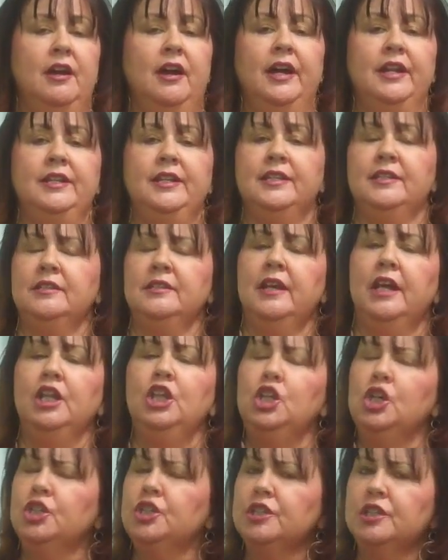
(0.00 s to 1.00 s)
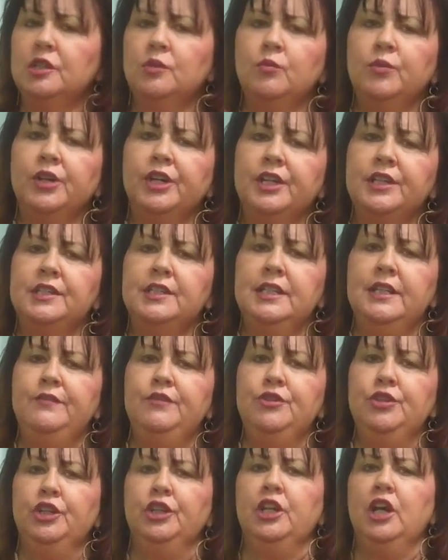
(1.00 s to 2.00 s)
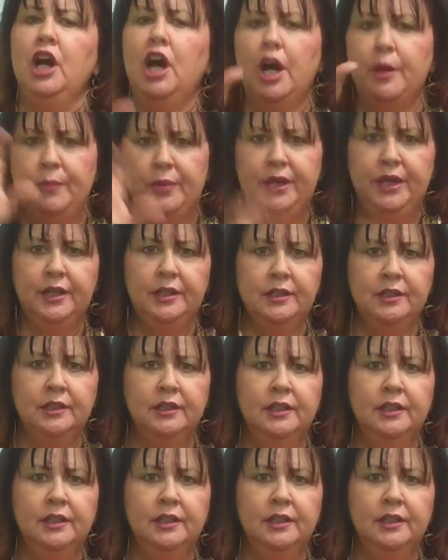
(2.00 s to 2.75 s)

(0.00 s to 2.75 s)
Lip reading: I looked somewhere to see if you could copy it